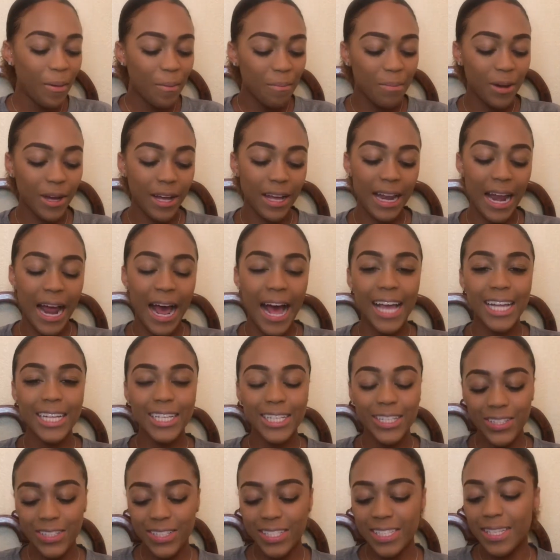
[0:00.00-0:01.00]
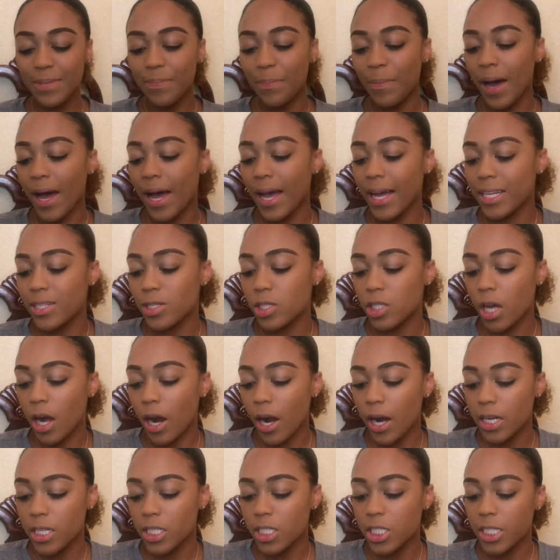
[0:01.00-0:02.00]
But I use my
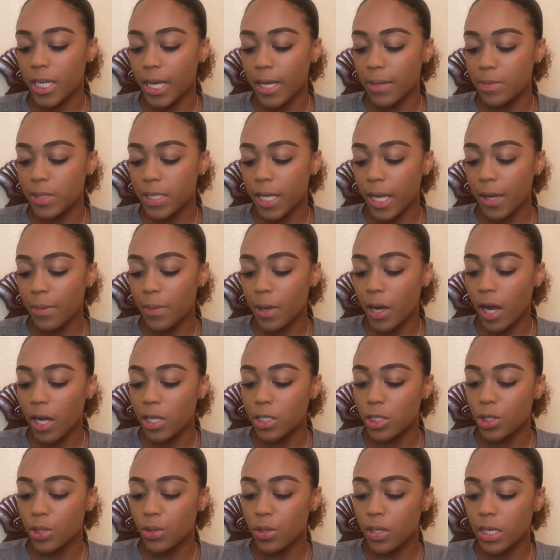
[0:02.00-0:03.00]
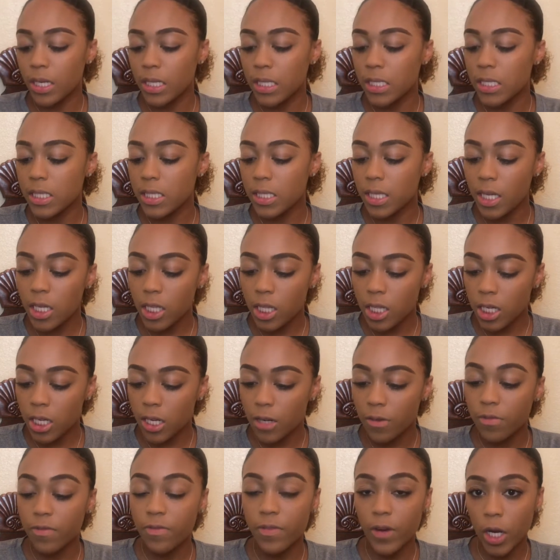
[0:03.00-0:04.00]
Tarte Shape Tape Contour Concealer
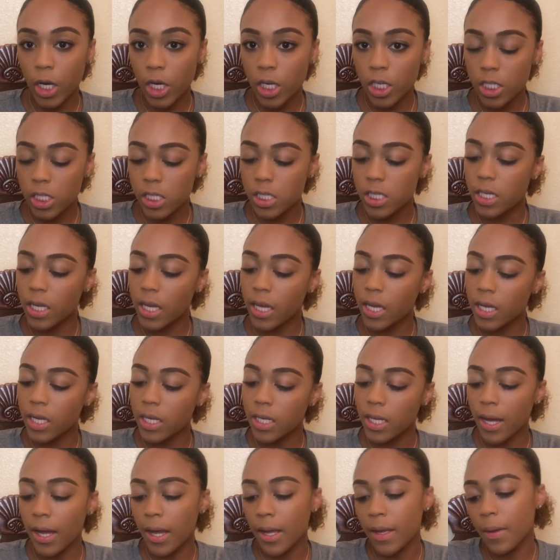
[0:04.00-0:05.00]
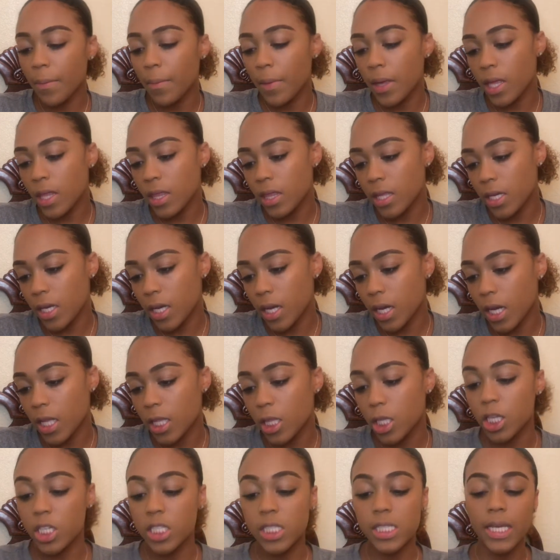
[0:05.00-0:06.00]
first, and I am in the
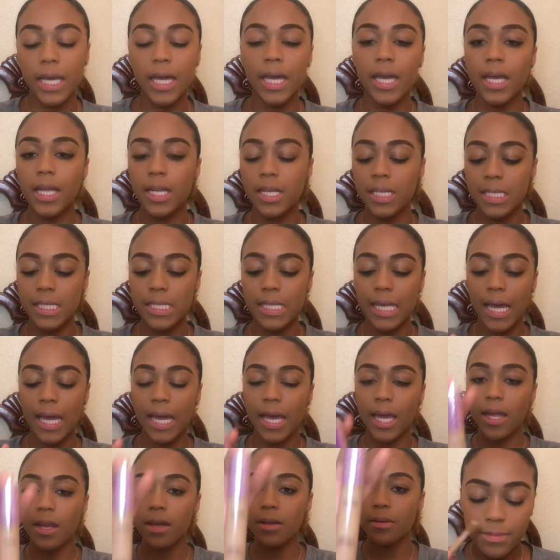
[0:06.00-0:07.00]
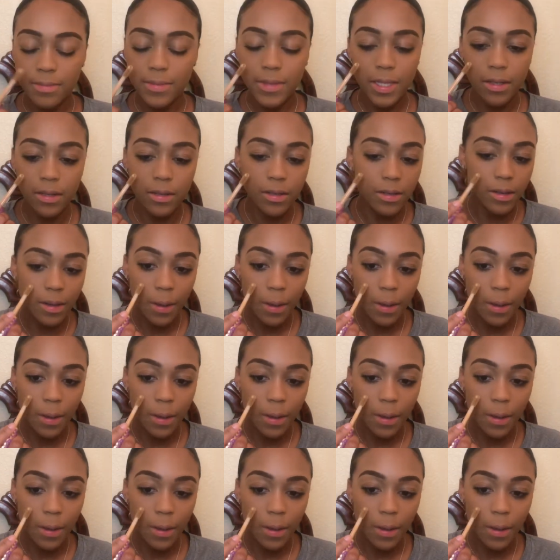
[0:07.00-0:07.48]
color Tan Sand. Ugh.